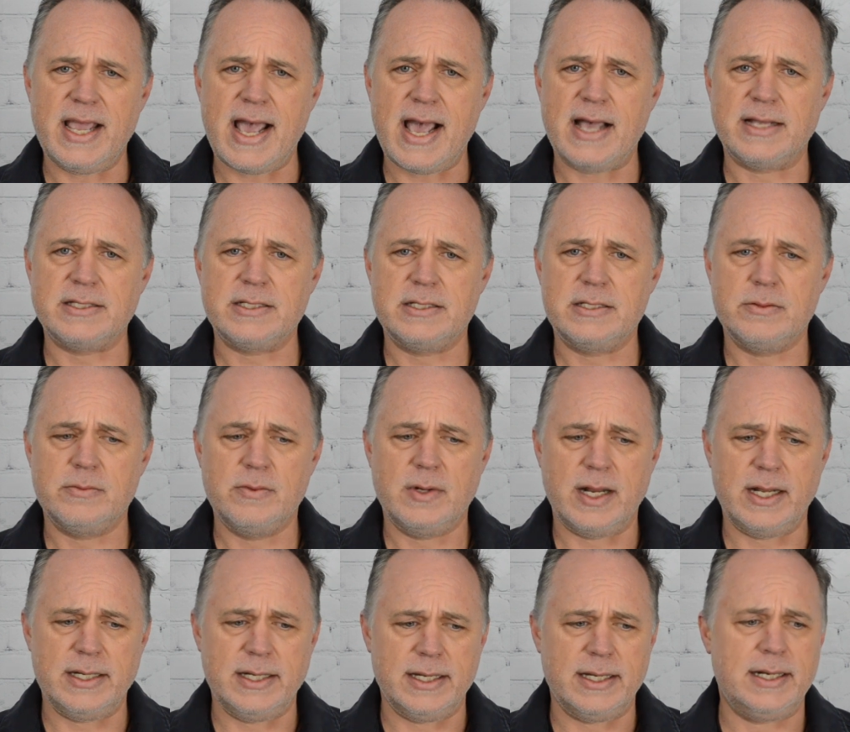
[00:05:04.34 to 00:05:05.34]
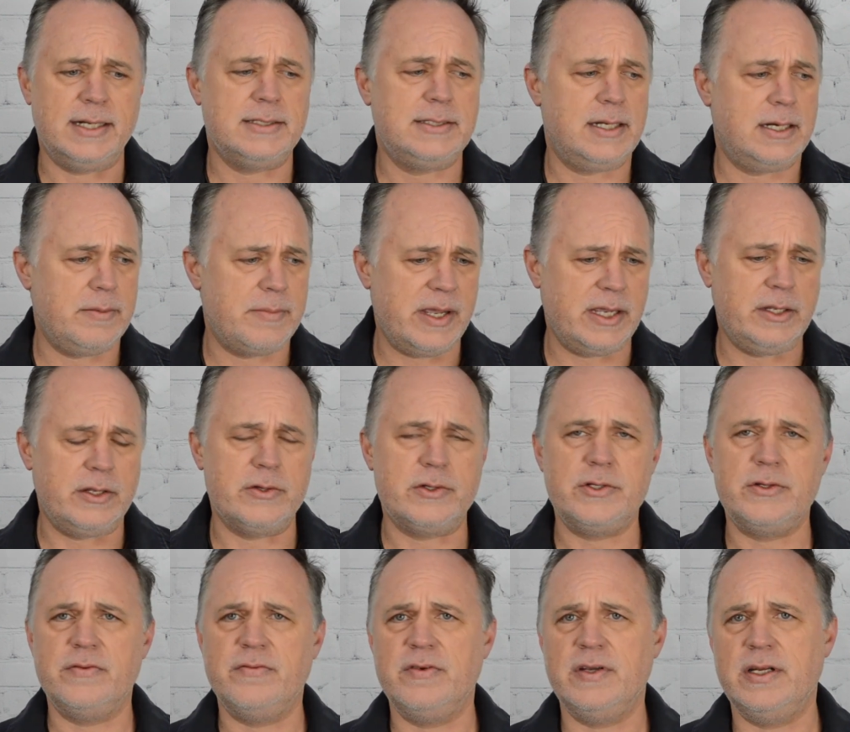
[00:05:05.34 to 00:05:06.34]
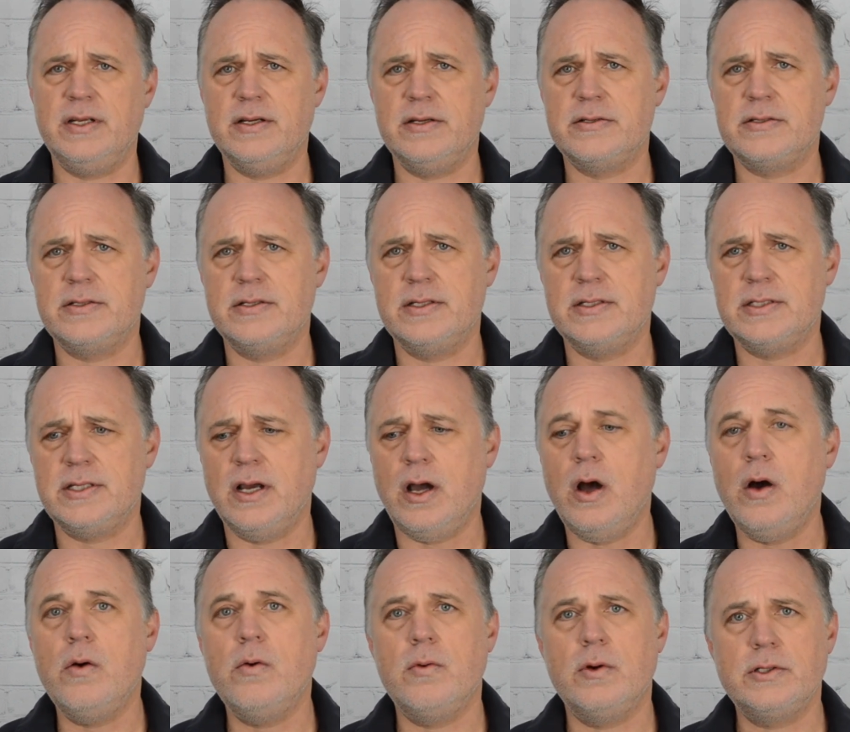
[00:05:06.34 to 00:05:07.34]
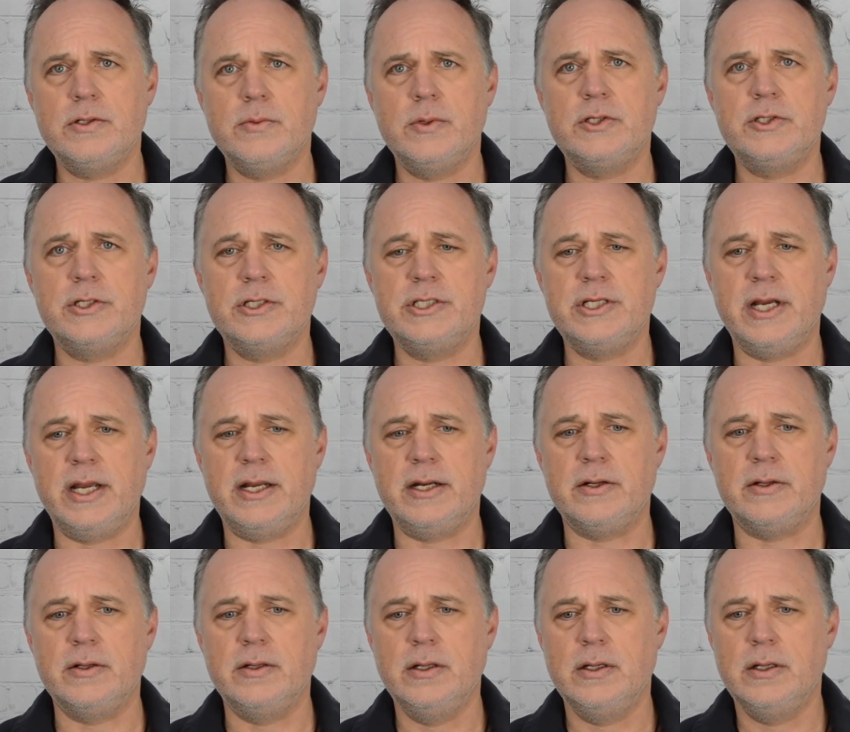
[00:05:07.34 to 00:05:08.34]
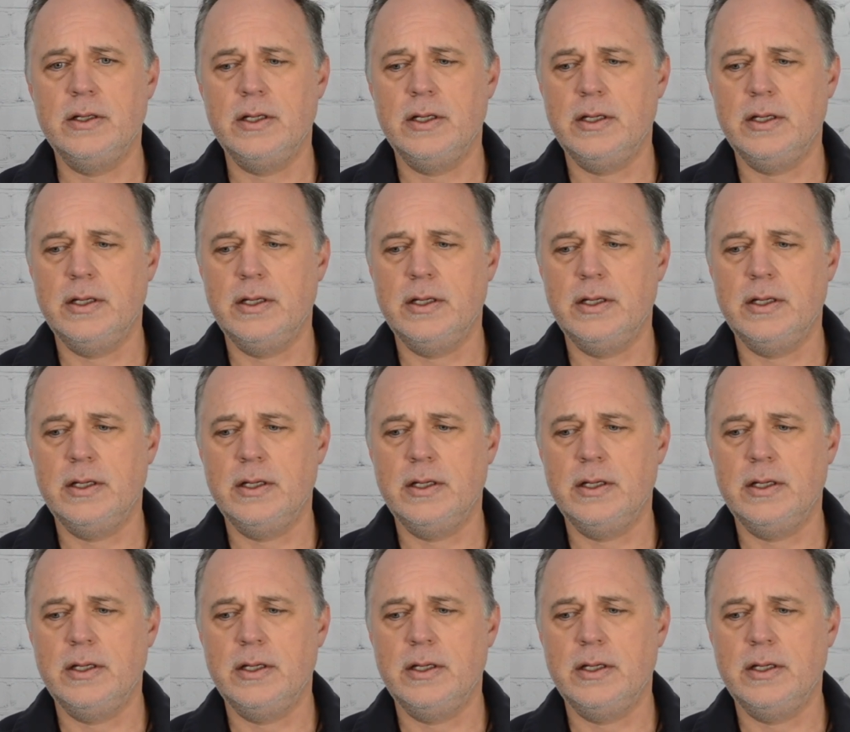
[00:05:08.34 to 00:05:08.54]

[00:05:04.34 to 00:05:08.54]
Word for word: asked what I did, and I said, I make YouTube videos. And they said, oh, what's, what's your channel?